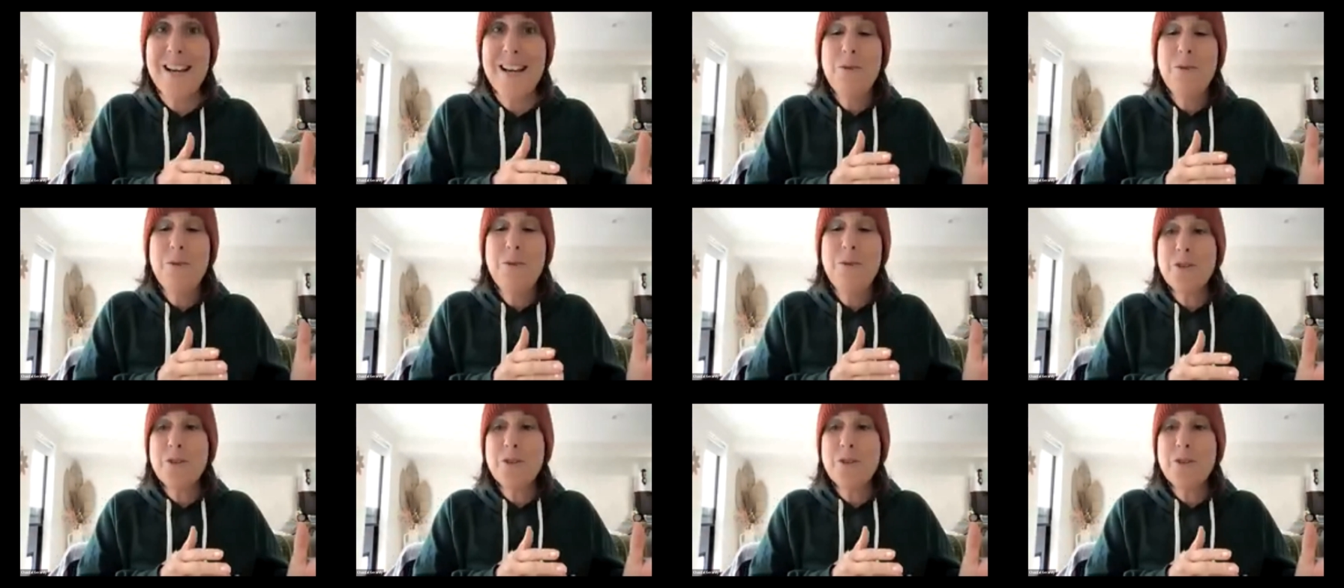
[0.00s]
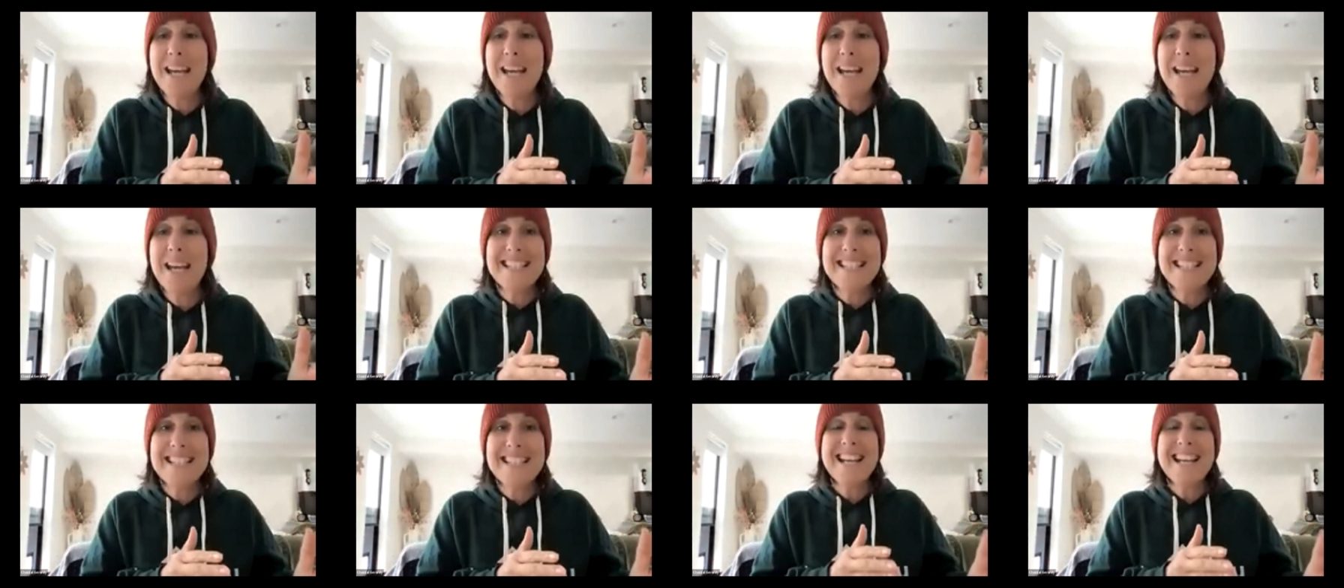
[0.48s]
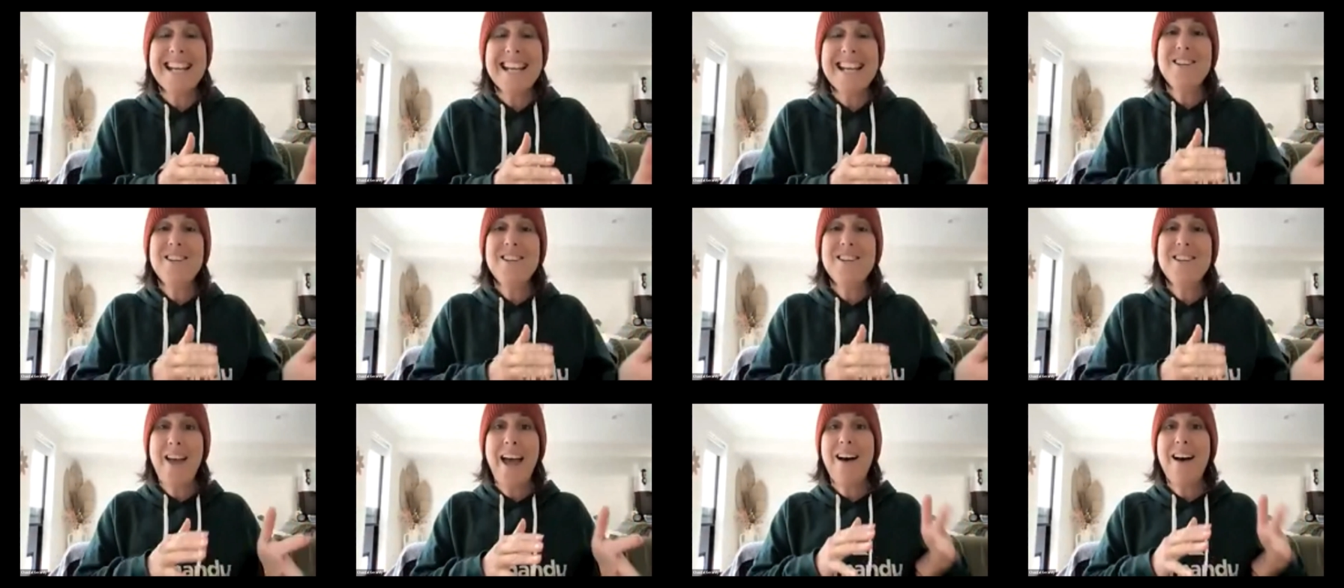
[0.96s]
which means
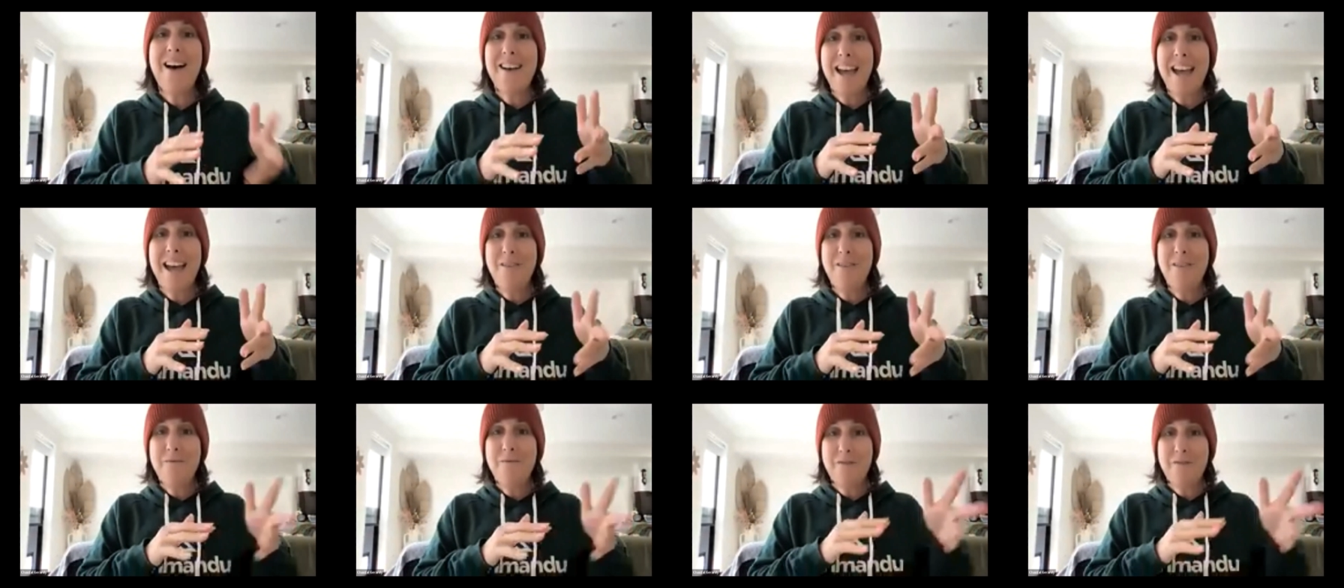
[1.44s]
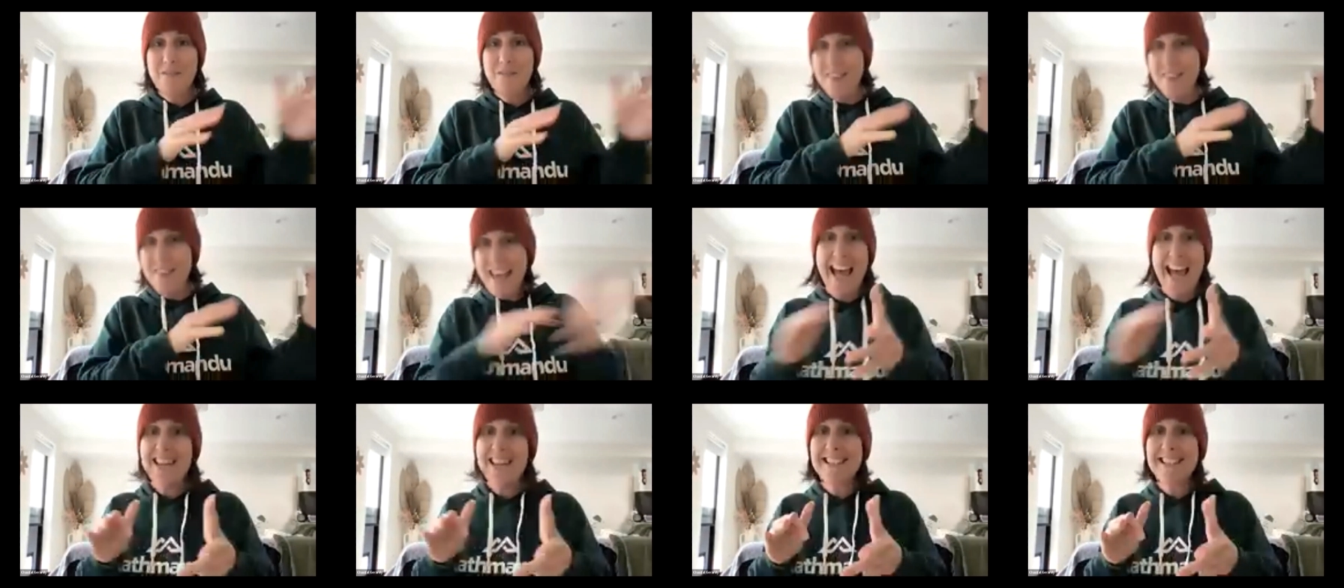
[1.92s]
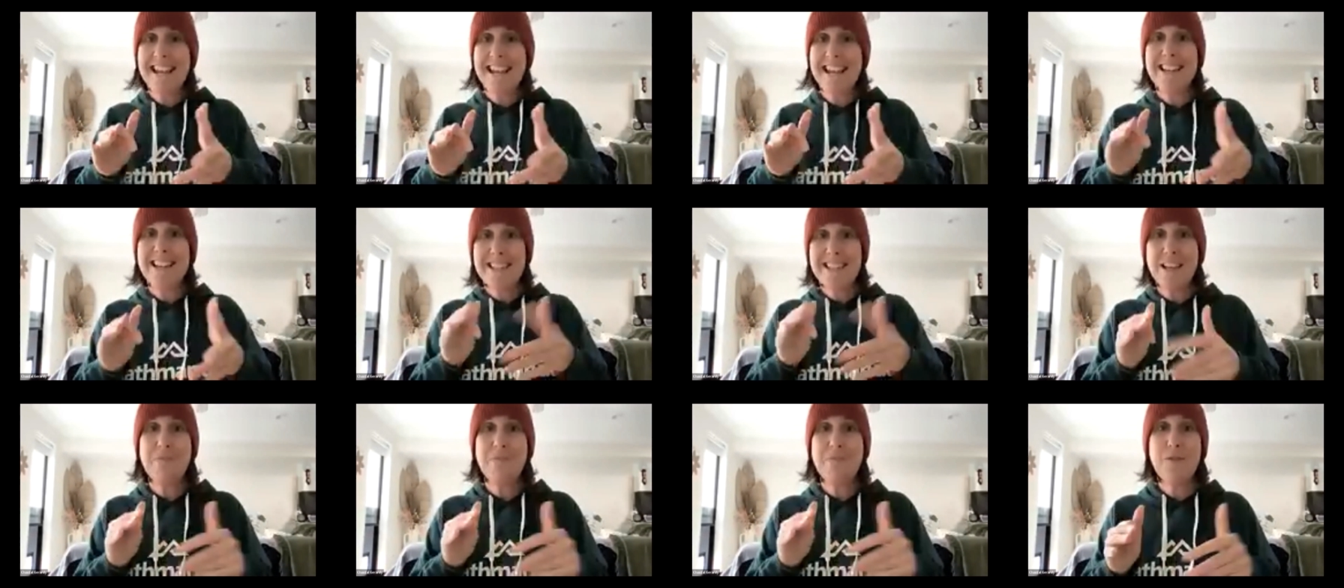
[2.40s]
you now have that
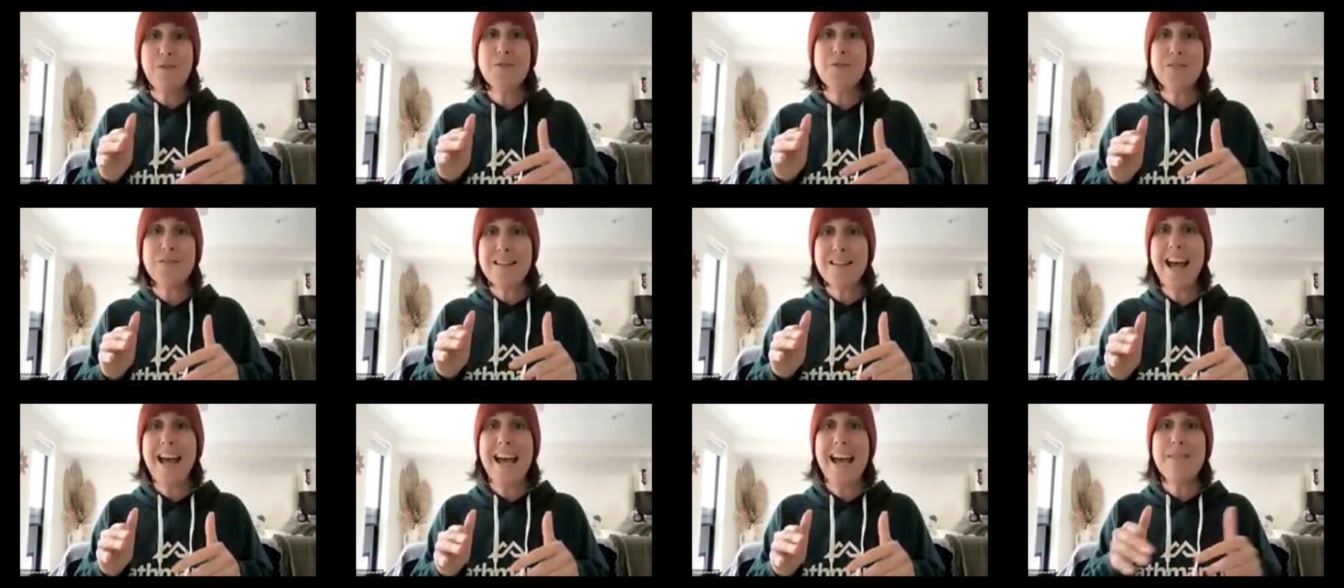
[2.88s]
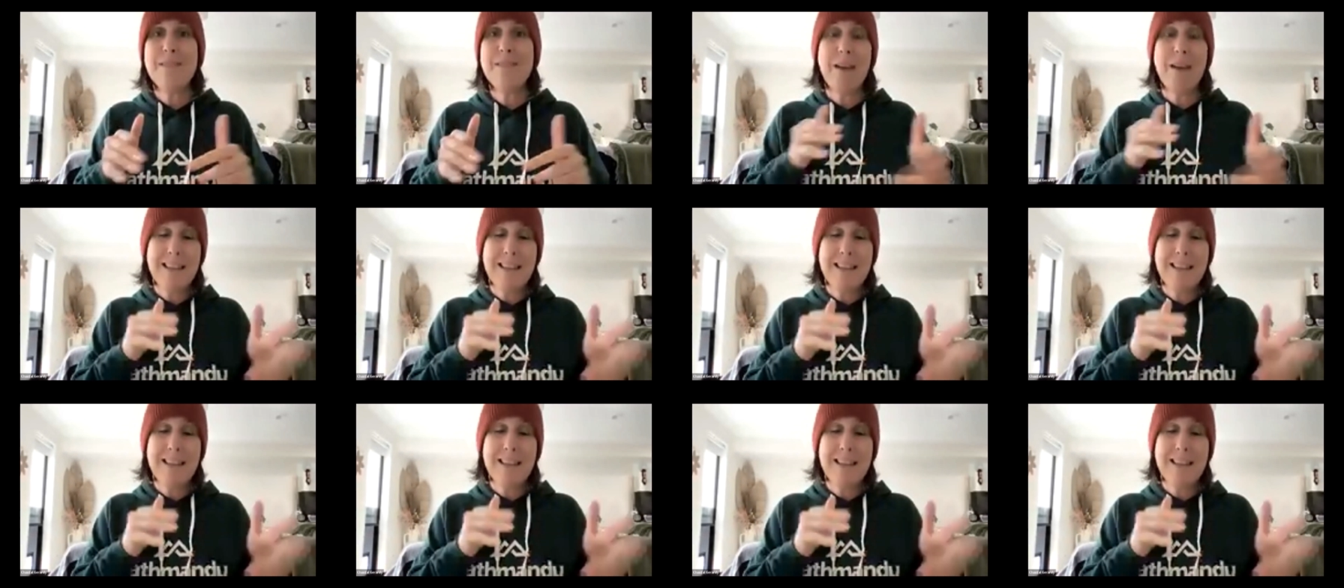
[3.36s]
as their first name,